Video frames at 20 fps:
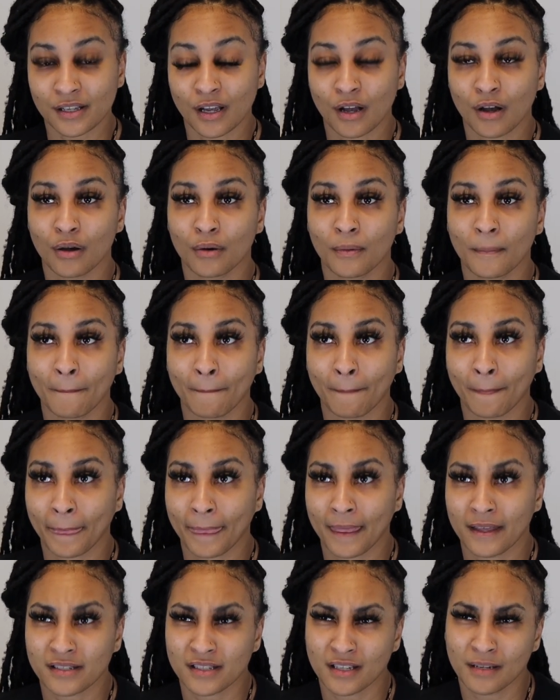so
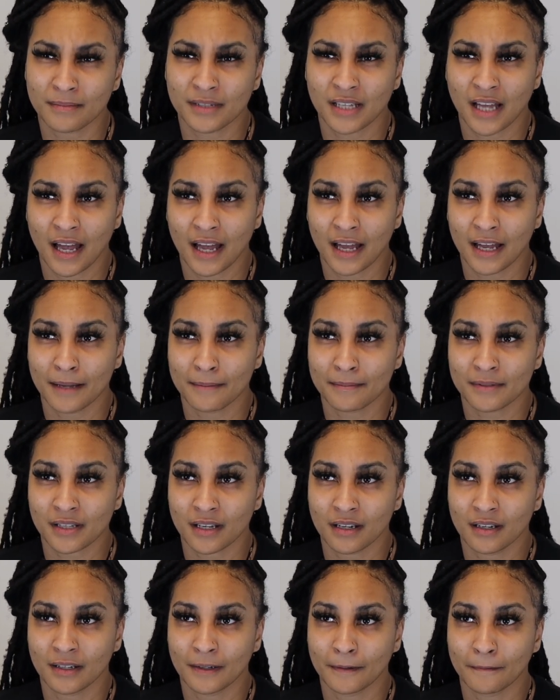sometimes,
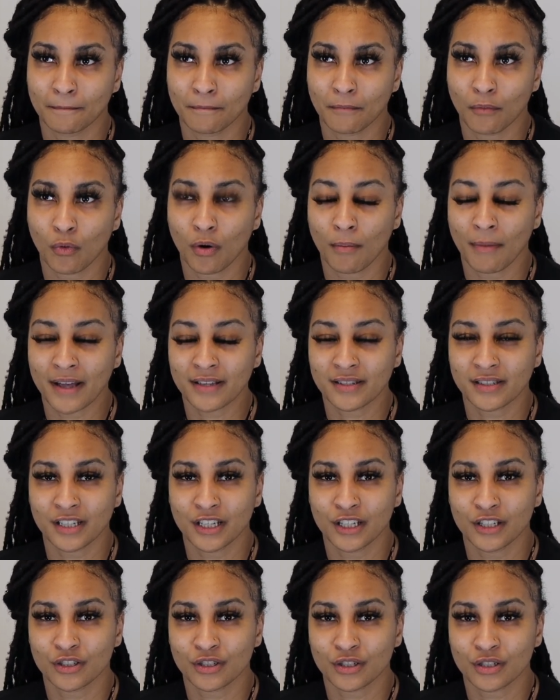well, my
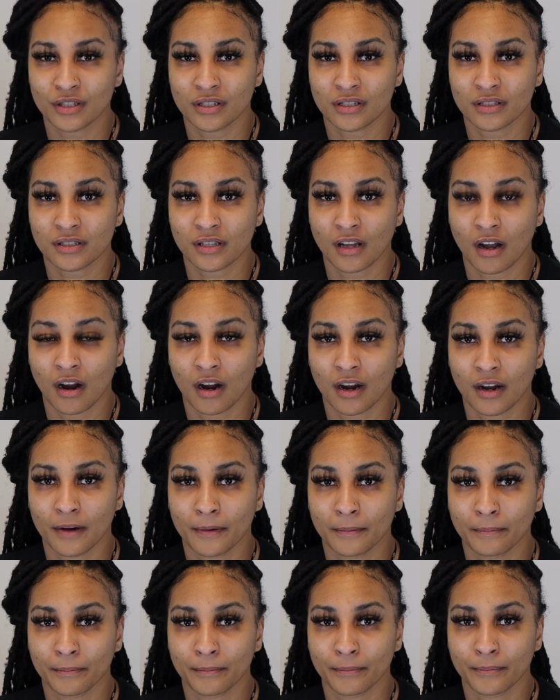seizures
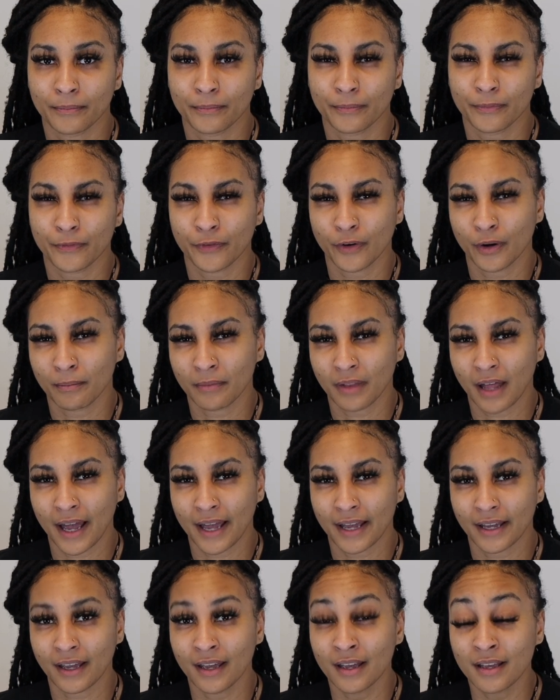are from
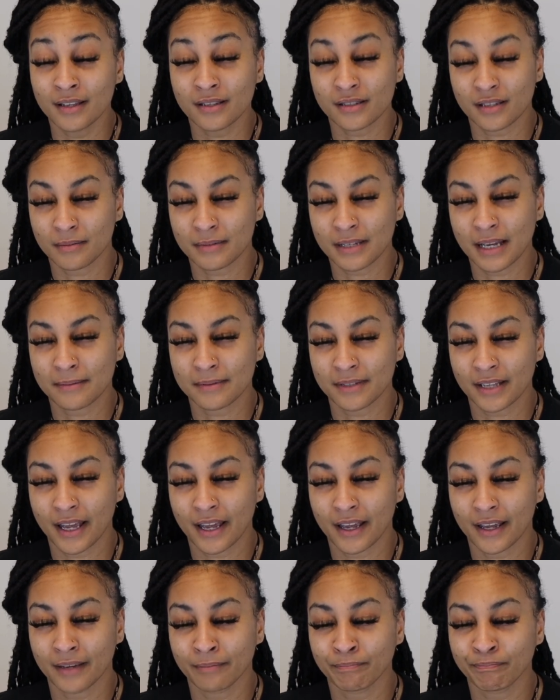like, sometimes
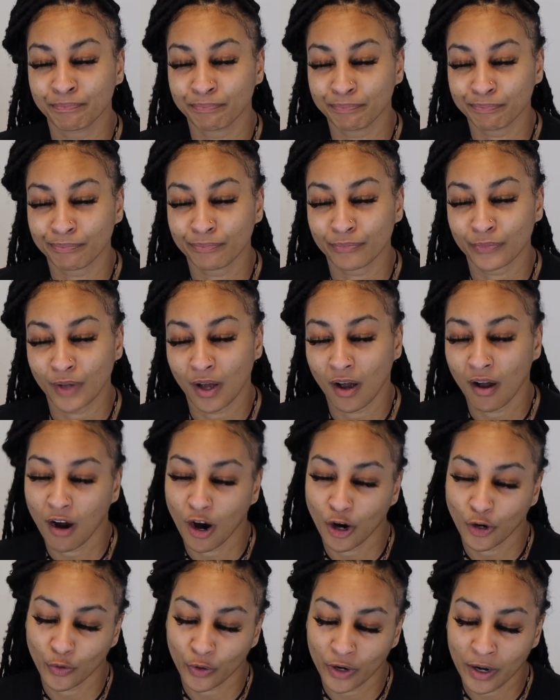they
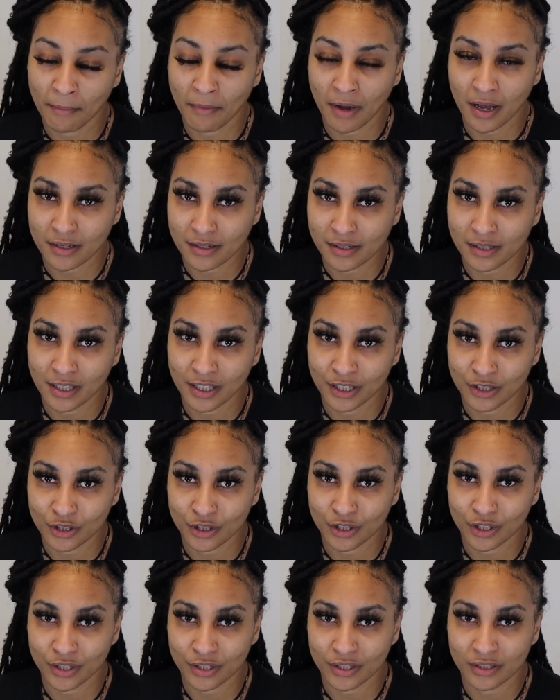are grandma
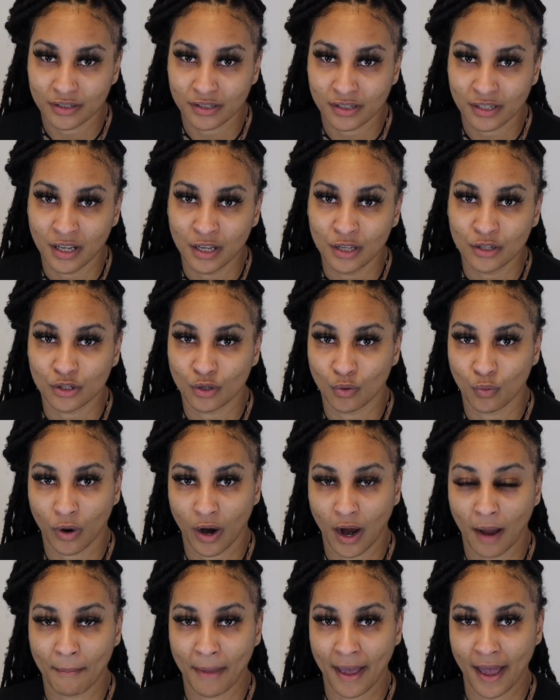seizures to
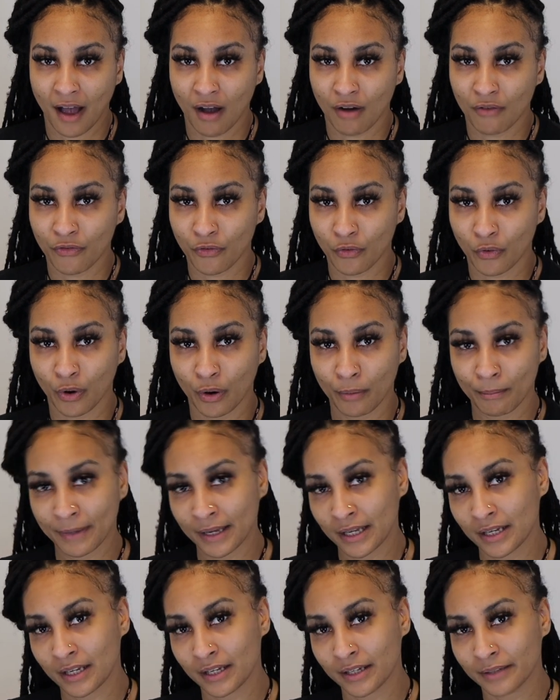where I'm out for a
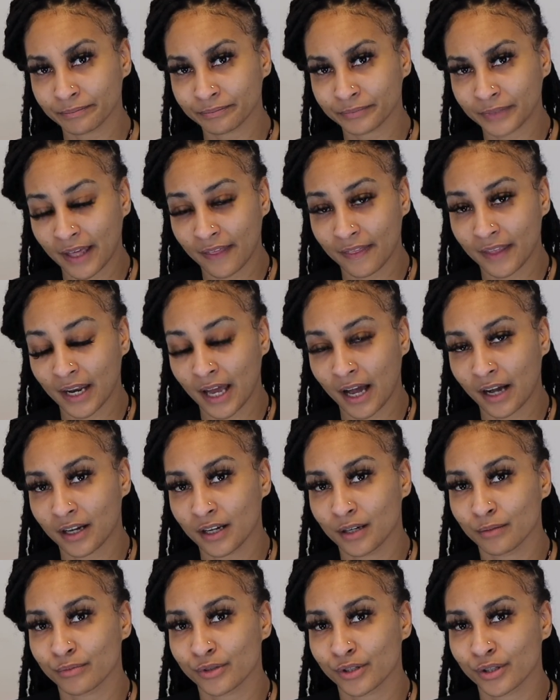minute and then I
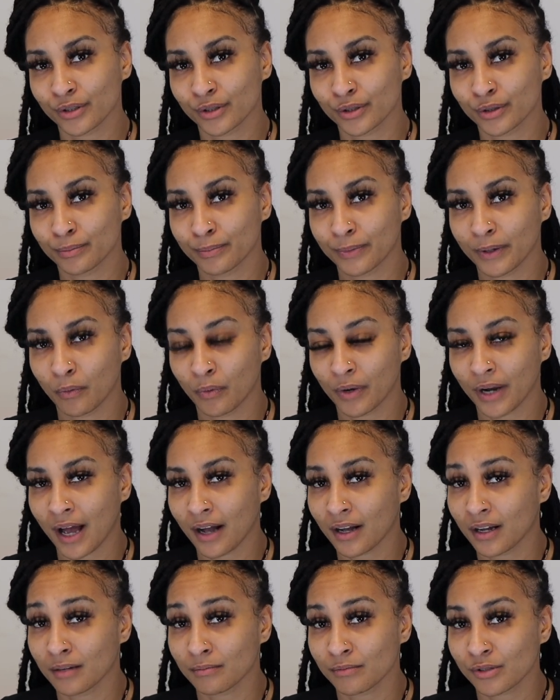come to, but when
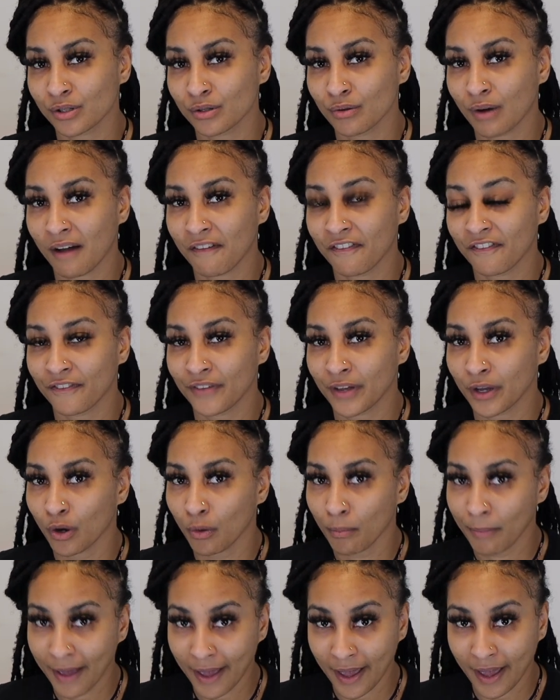I come to, I
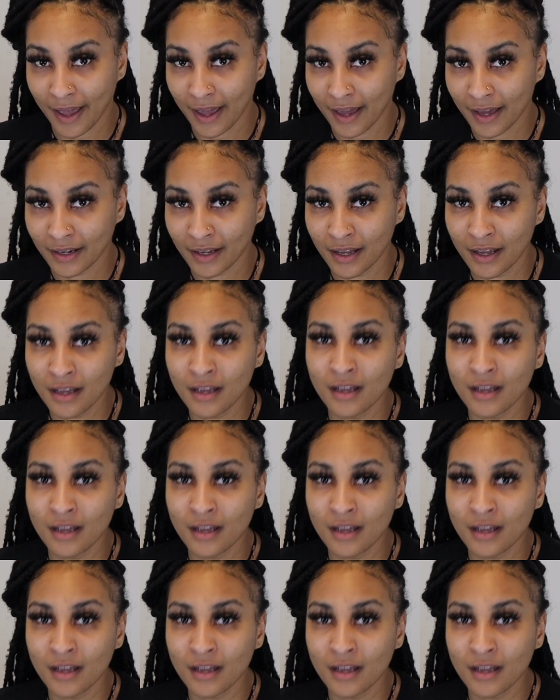feel bad.